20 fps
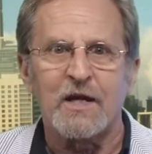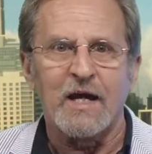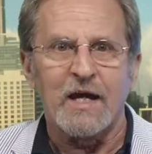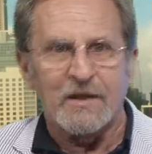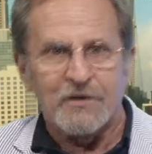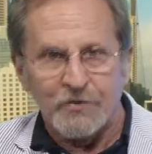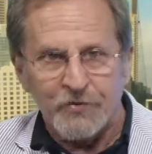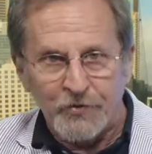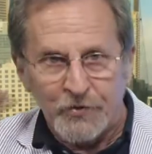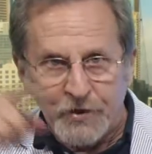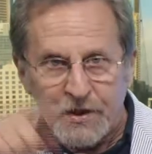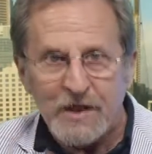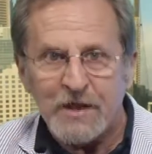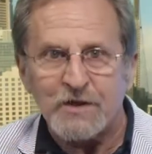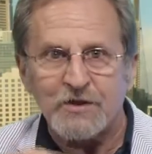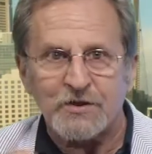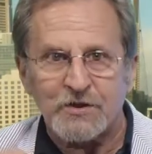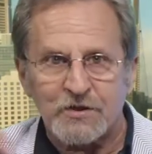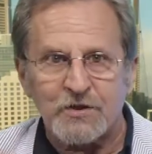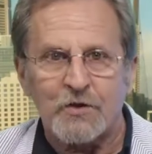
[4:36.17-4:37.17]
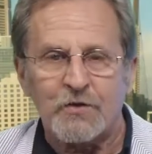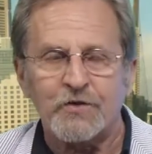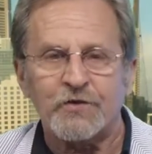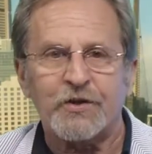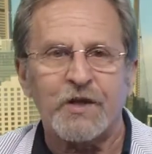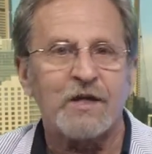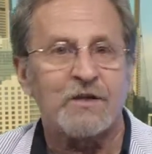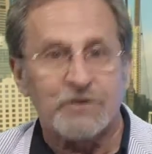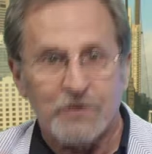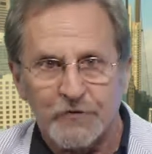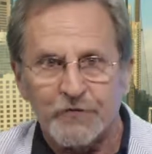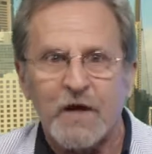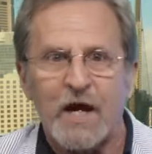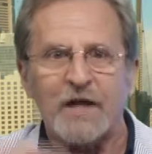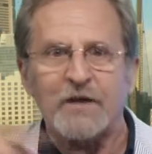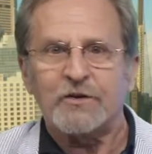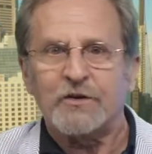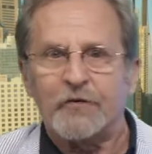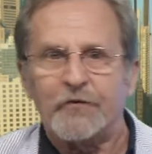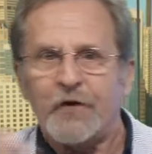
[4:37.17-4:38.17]
And these certain things, you've
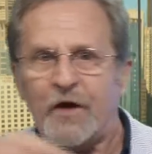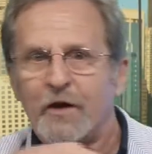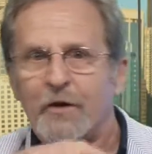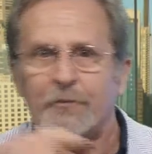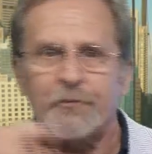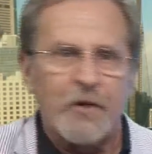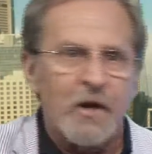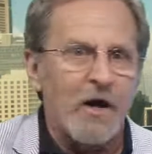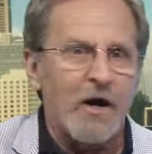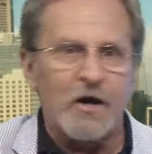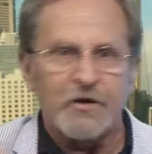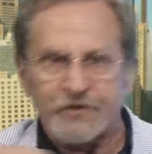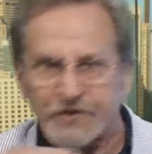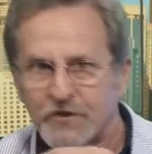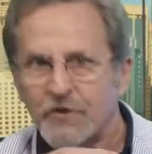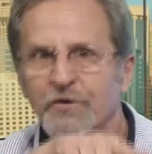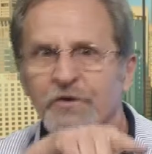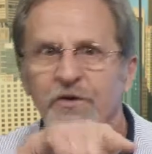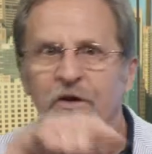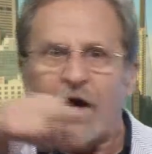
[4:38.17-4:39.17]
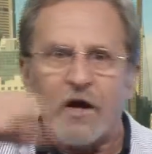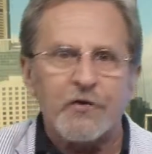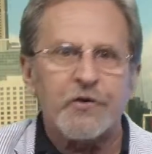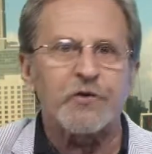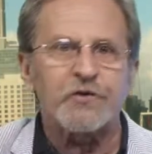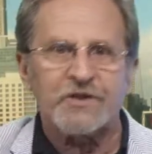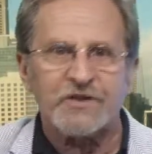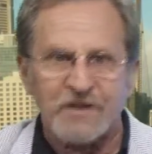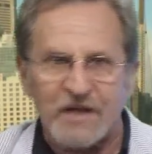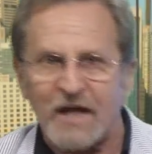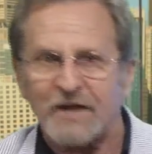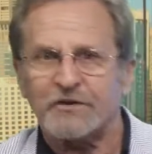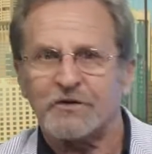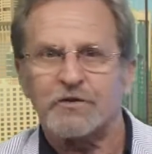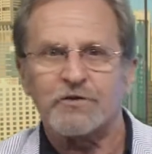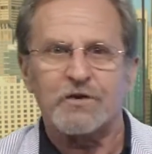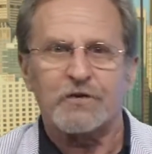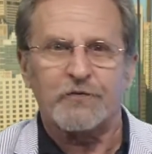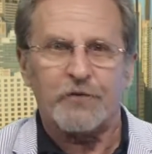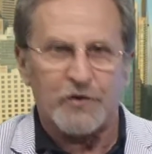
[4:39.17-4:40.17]
got to develop certain other
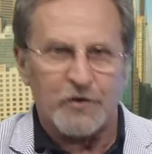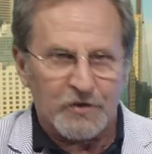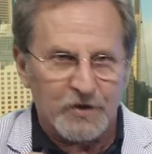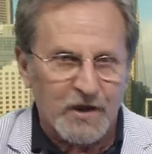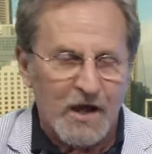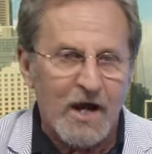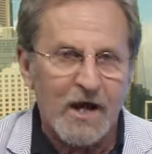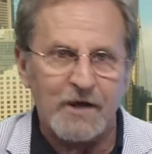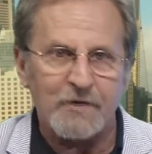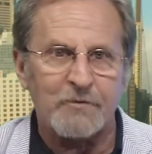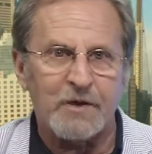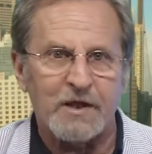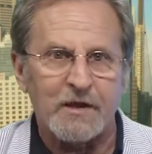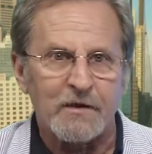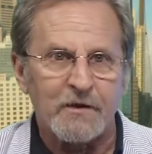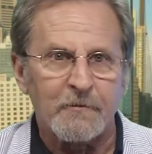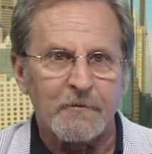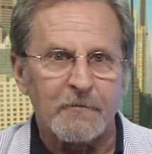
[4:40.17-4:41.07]
sectors of your economy.